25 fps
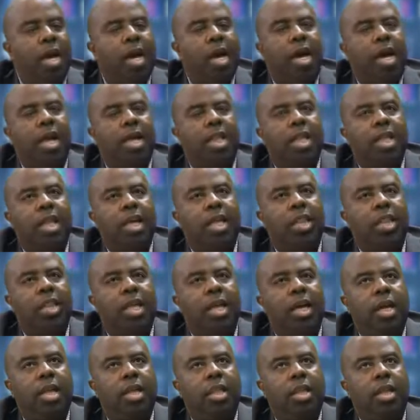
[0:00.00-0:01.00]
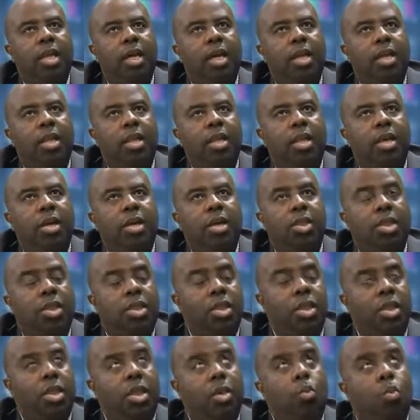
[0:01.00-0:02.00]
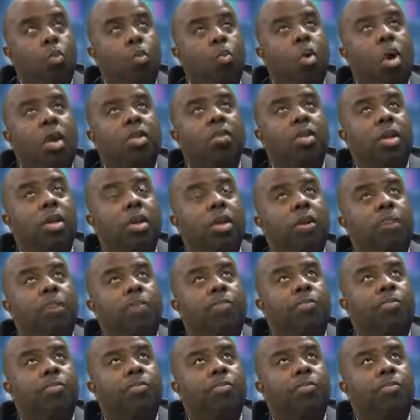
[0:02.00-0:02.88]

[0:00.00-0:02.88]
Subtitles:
And I think the one of the